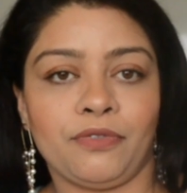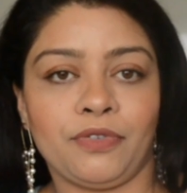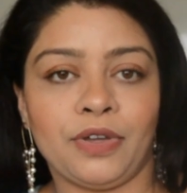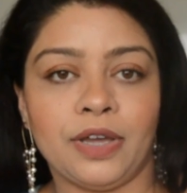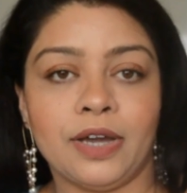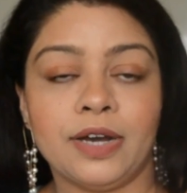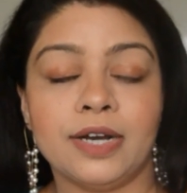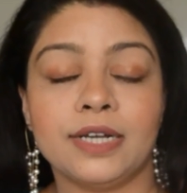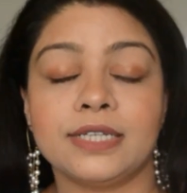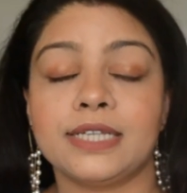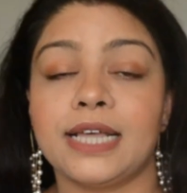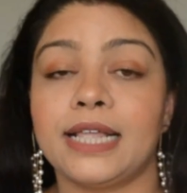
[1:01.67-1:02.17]
of
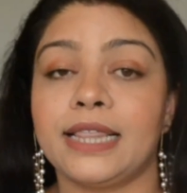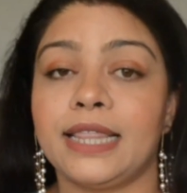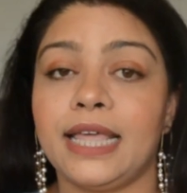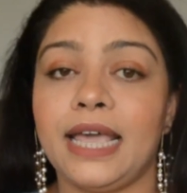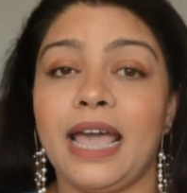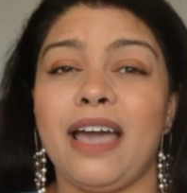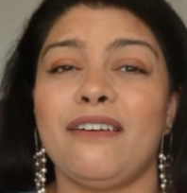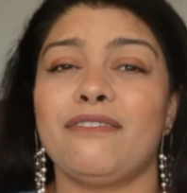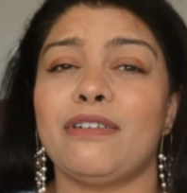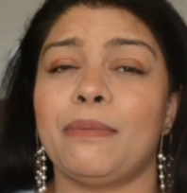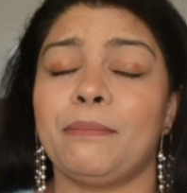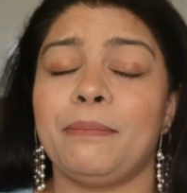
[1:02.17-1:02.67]
years, and
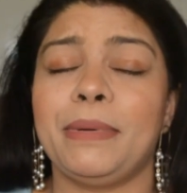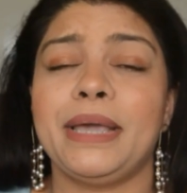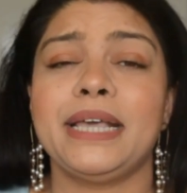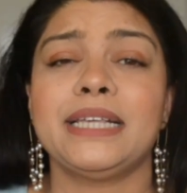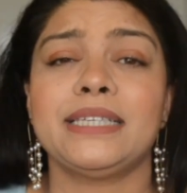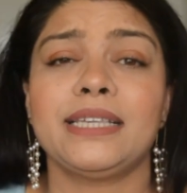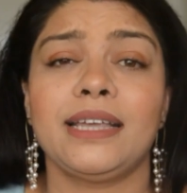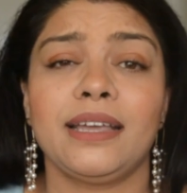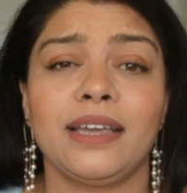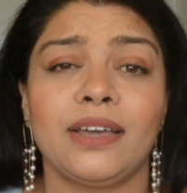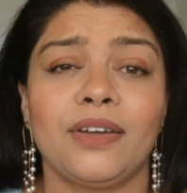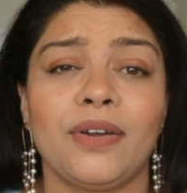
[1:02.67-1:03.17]
they have
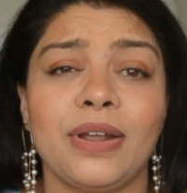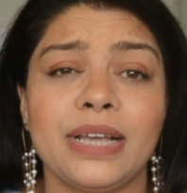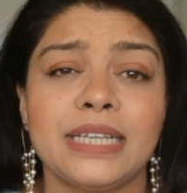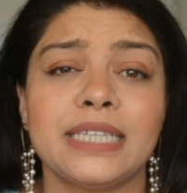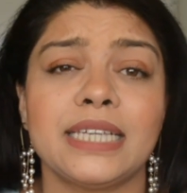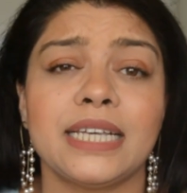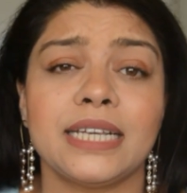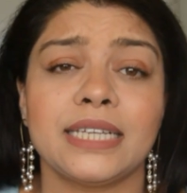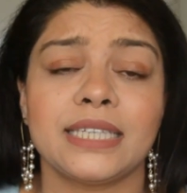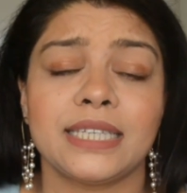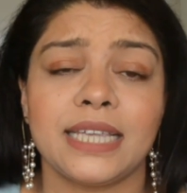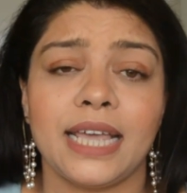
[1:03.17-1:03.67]
amazing crazy